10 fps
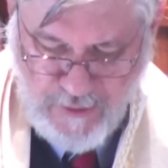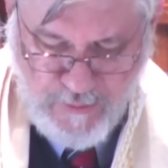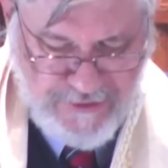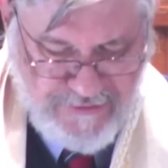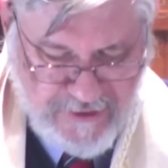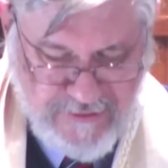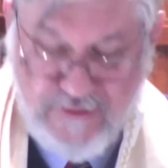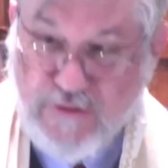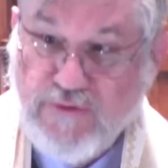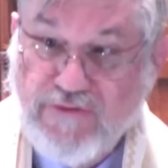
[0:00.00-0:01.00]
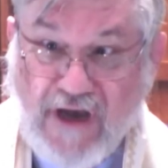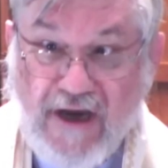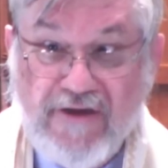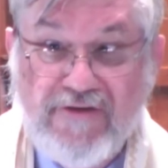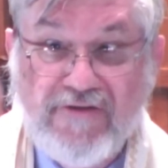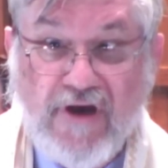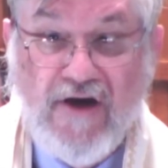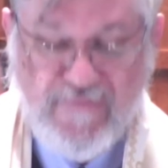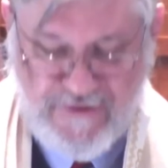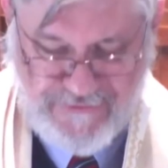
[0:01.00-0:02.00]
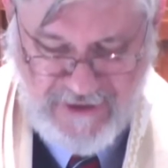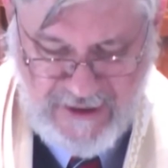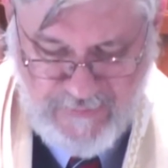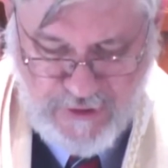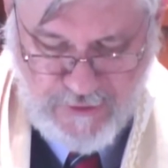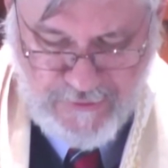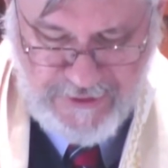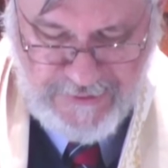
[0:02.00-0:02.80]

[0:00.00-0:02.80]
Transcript: were just two sides of the same coin.